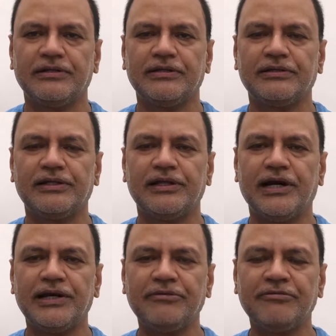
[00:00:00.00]
The
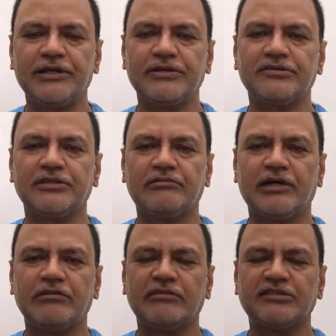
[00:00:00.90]
life air is the
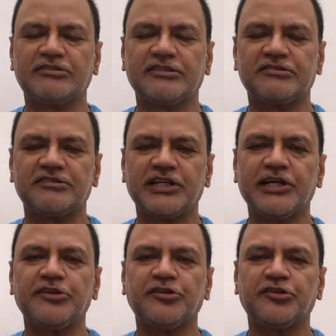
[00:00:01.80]
one which
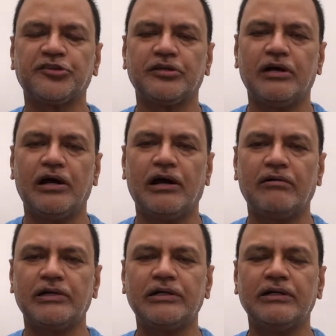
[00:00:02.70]
sustains
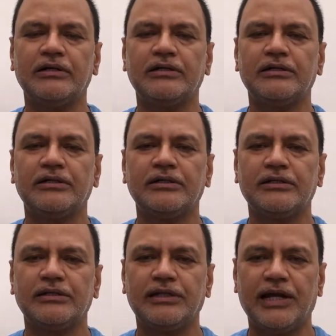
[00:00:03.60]
our
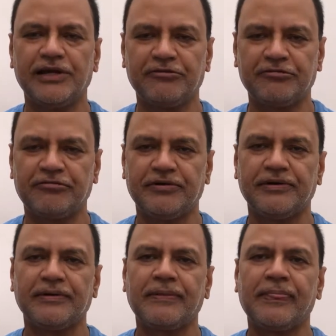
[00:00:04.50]
life.
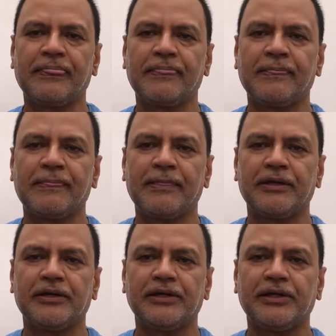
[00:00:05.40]

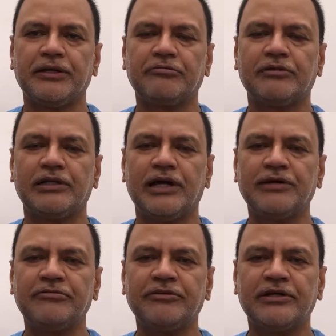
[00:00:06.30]
If the
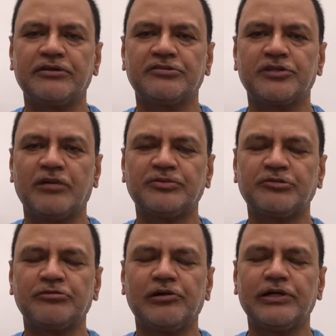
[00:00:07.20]
life air stops
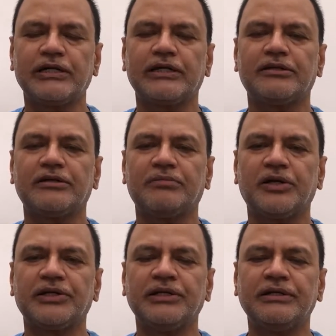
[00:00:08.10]
flowing in the
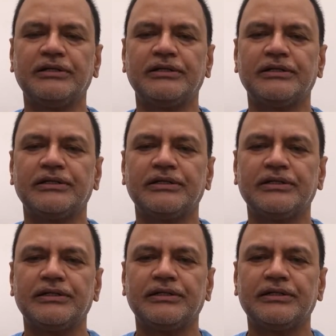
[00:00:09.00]
body
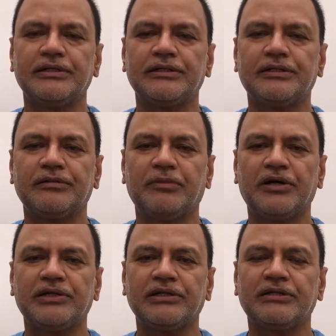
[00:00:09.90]

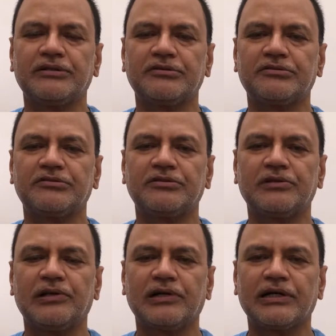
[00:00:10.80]
is no
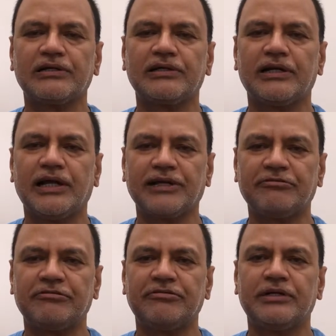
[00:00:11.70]
longer alive.